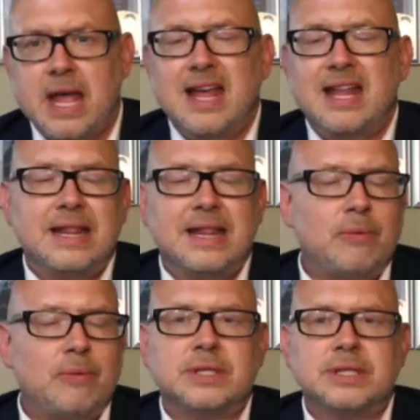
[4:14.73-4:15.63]

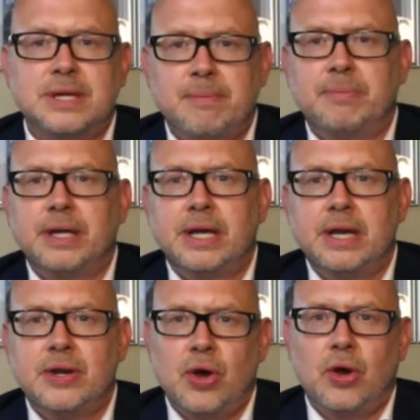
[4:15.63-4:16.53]
That will
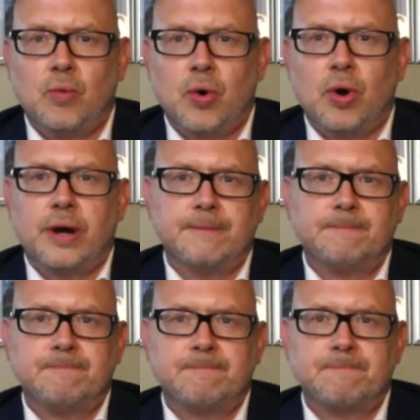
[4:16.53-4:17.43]
simply not work.
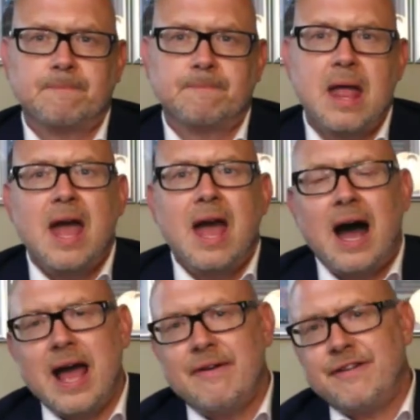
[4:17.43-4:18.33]

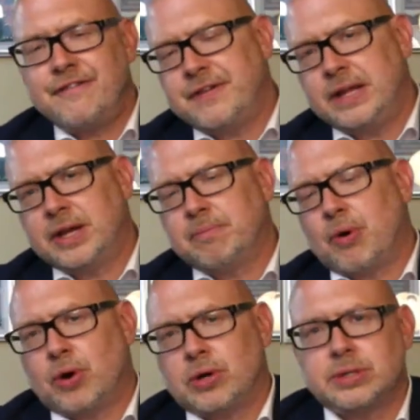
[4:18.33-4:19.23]
I have a feeling
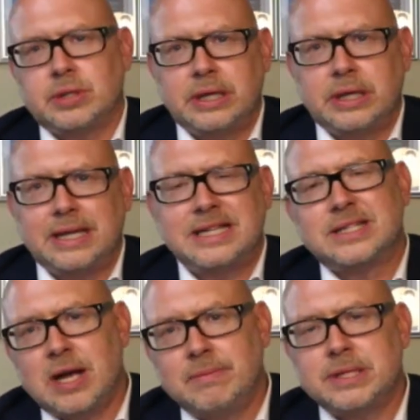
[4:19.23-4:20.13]
personally that
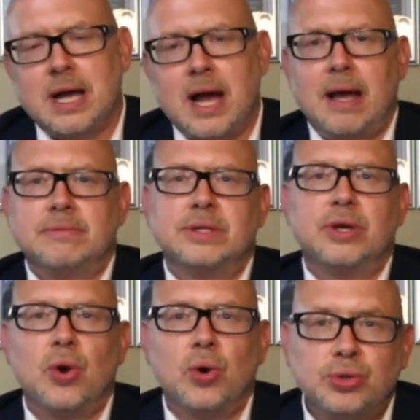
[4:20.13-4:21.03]
sometimes
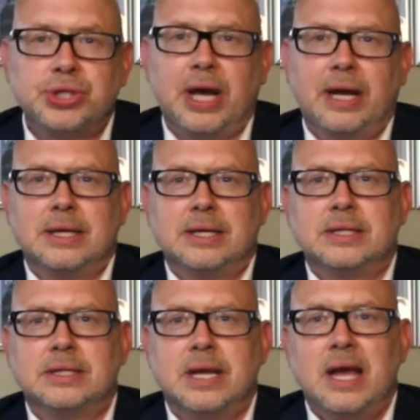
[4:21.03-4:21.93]

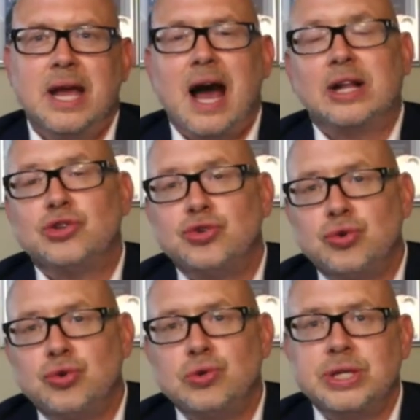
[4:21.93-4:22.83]
negotiators are
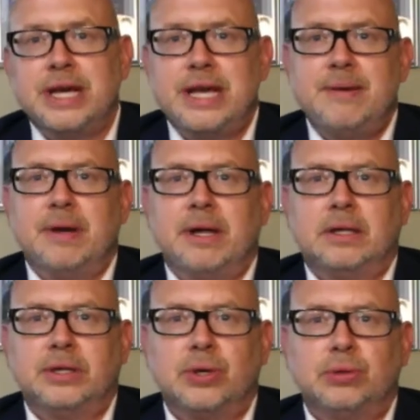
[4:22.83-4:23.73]
choosing
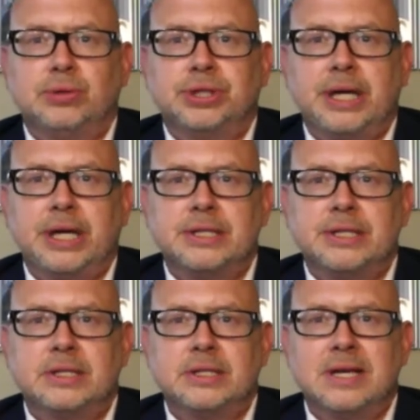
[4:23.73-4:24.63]
email
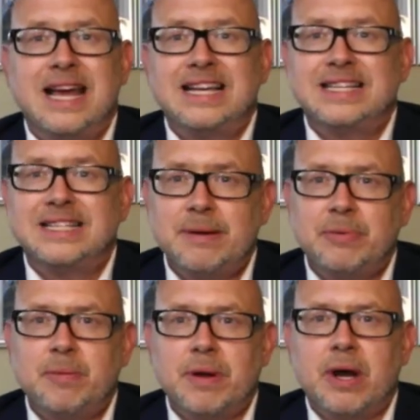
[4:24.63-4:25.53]
negotiations
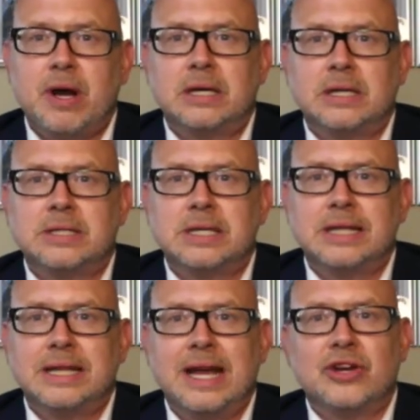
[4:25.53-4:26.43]
simply because
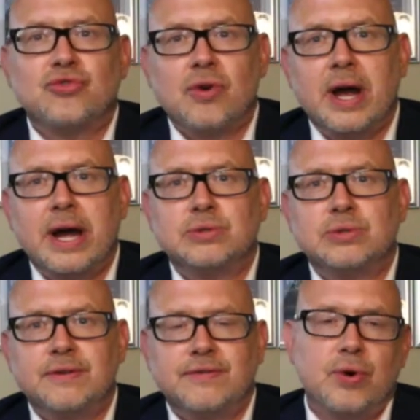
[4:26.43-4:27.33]
they are trying
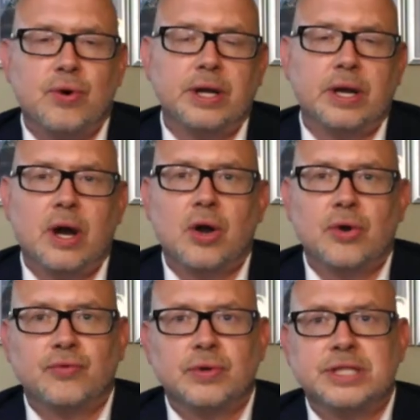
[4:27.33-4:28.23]
to avoid a
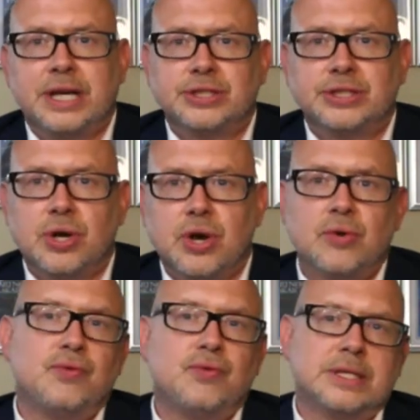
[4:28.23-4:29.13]
confrontation or
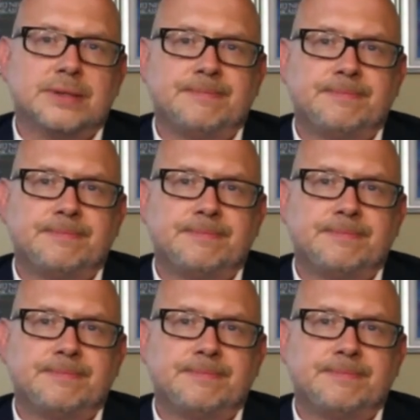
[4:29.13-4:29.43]
conflicts.